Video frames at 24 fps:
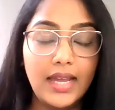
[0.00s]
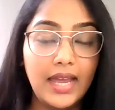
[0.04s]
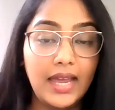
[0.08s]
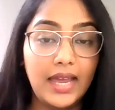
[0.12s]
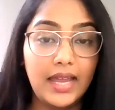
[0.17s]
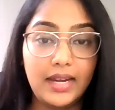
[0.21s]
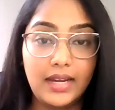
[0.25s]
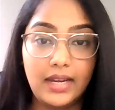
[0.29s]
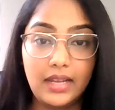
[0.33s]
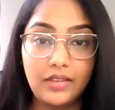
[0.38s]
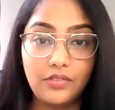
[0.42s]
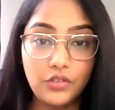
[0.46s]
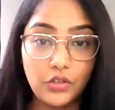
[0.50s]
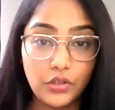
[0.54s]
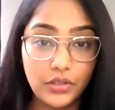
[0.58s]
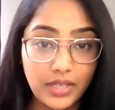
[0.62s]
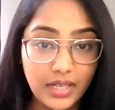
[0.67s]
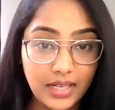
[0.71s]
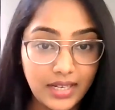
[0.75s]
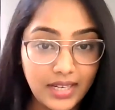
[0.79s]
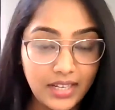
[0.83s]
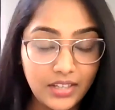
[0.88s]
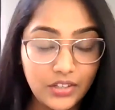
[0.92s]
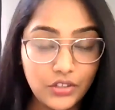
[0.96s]
And if you're
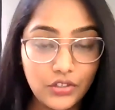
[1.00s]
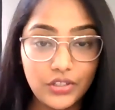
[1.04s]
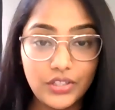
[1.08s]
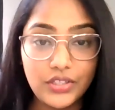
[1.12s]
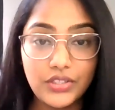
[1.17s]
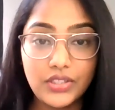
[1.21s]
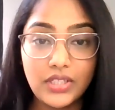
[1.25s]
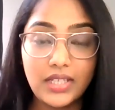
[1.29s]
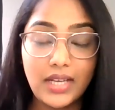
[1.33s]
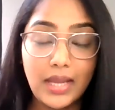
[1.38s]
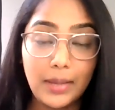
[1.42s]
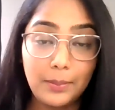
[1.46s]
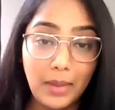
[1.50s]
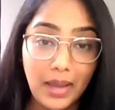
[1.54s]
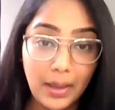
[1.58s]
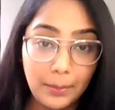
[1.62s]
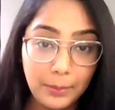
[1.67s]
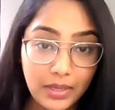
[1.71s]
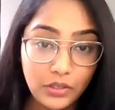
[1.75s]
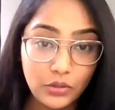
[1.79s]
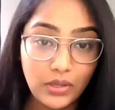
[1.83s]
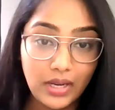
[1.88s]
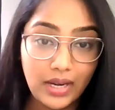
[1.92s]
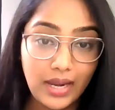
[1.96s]
really interested, I'm
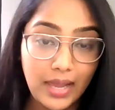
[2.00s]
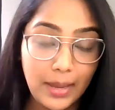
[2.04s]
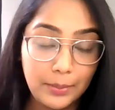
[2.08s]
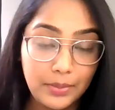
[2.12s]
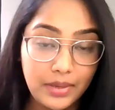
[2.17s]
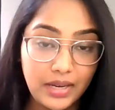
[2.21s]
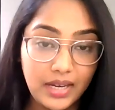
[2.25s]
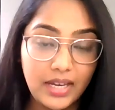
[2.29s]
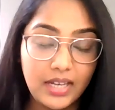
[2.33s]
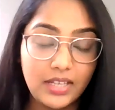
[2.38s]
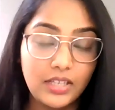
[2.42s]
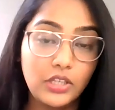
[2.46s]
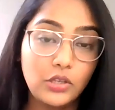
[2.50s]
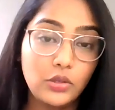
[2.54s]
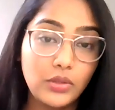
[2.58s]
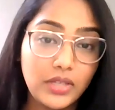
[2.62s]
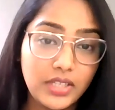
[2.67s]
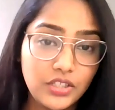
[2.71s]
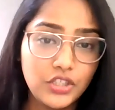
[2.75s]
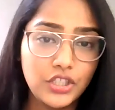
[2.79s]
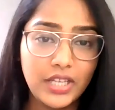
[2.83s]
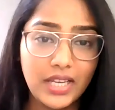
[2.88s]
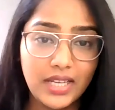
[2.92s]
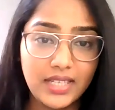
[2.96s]
happy to elaborate. You
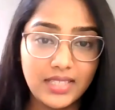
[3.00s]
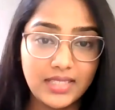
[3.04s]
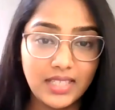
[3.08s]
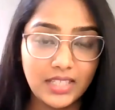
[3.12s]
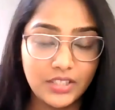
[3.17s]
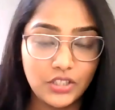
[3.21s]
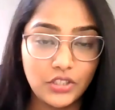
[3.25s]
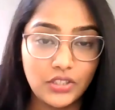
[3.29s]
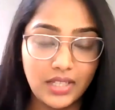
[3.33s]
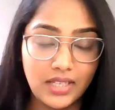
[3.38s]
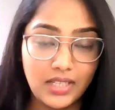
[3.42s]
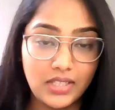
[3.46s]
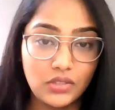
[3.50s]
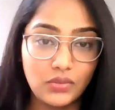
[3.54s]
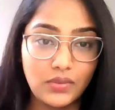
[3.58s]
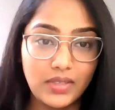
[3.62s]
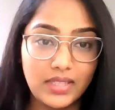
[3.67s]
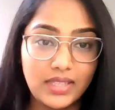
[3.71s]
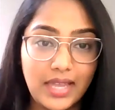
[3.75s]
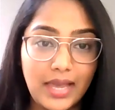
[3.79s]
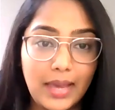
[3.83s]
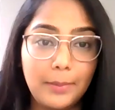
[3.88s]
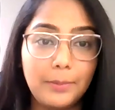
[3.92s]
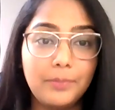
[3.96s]
can share such things
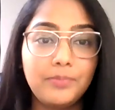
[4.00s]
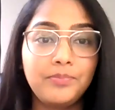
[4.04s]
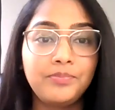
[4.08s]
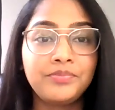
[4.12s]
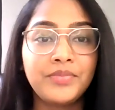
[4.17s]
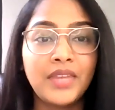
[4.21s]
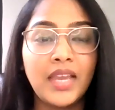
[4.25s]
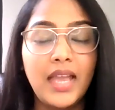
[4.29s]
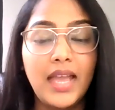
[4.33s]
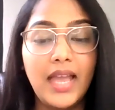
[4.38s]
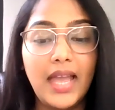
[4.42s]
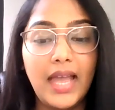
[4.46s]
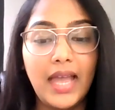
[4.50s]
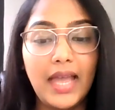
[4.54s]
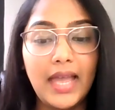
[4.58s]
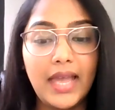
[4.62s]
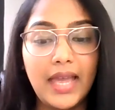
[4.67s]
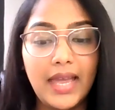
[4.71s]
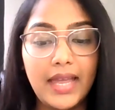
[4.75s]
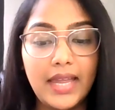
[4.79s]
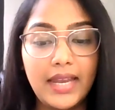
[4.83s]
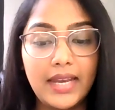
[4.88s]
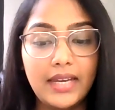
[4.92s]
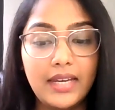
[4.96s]
with them.
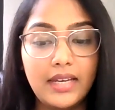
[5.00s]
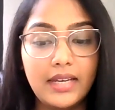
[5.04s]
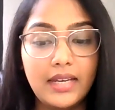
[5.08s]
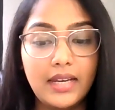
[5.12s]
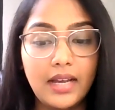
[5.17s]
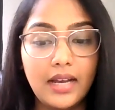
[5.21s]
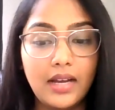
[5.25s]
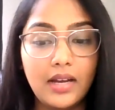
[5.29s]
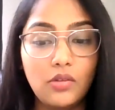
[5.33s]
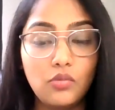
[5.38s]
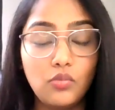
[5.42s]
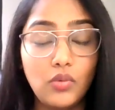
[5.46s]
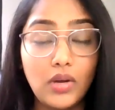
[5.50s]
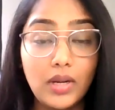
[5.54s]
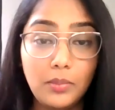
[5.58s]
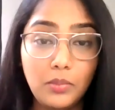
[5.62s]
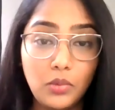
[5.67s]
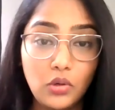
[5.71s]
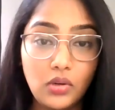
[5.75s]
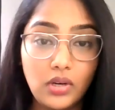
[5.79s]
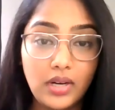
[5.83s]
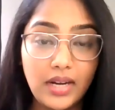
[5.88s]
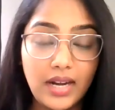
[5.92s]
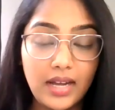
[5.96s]
And one
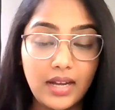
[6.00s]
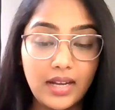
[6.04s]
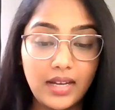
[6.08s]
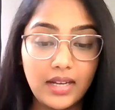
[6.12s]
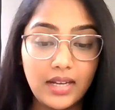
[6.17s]
more